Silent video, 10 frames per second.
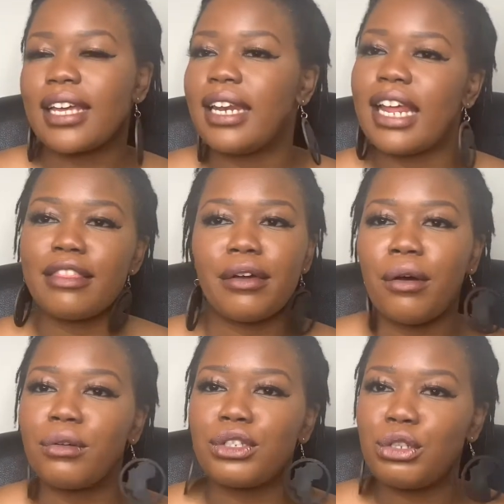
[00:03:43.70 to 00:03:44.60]
the
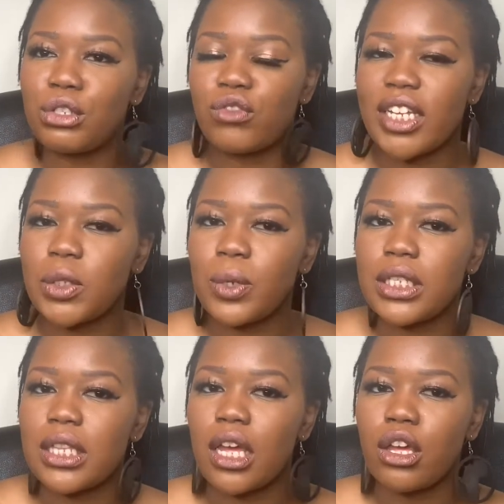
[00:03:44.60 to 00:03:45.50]
whole 2-strand twist
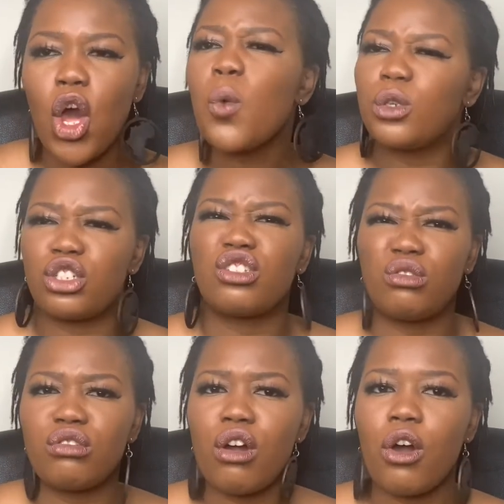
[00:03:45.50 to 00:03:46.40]
thing go. We'll just do
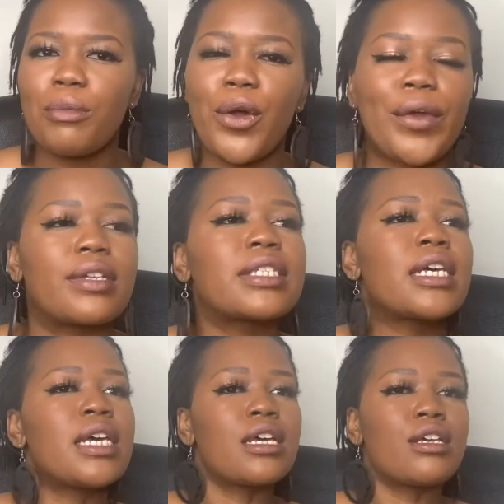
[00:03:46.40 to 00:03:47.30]
the comb coils.
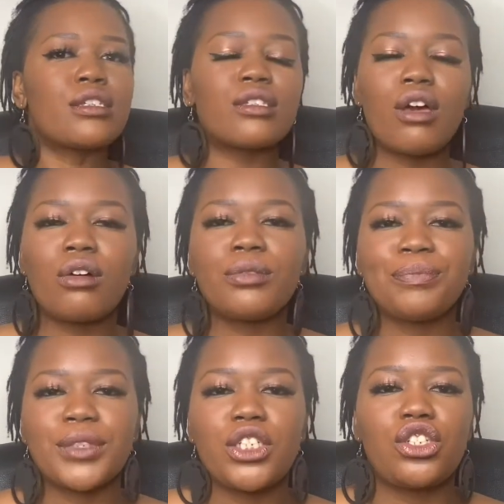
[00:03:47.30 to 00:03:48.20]
So
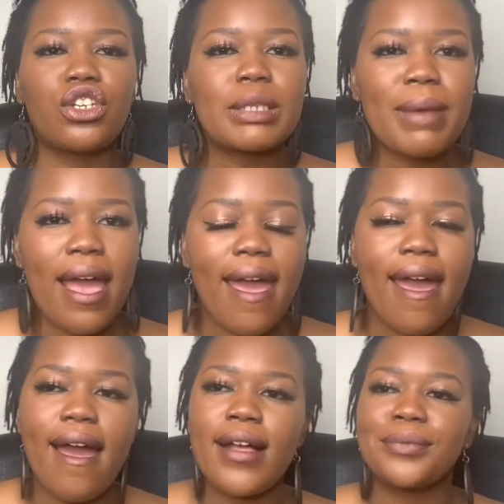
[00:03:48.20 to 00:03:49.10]
she does my
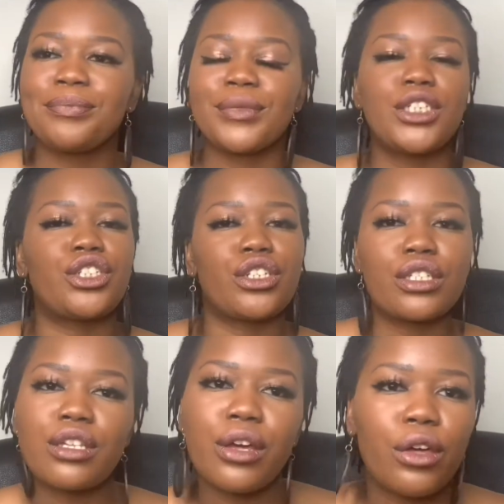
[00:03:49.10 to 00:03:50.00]
hair. She does
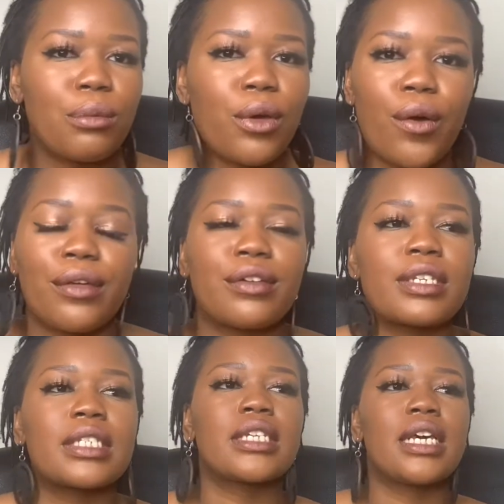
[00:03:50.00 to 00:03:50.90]
the comb
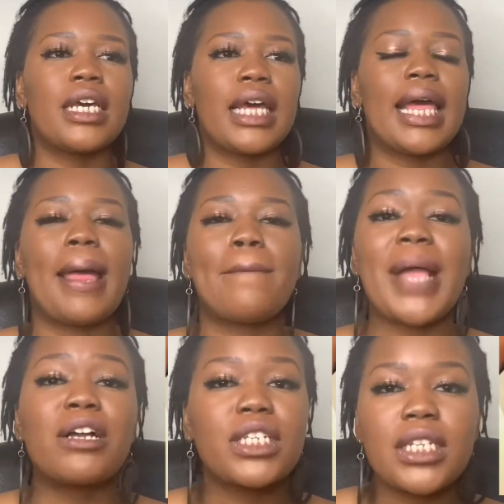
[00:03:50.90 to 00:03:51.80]
coils.
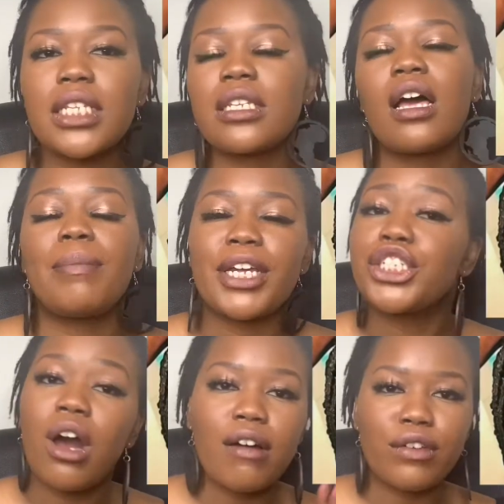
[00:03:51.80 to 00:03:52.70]
I'll just insert a
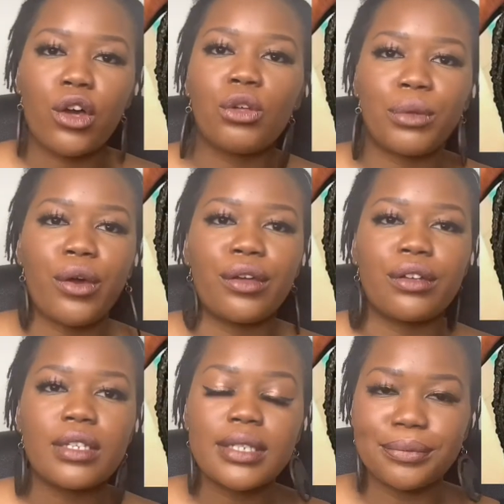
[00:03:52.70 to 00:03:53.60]
picture of comb coils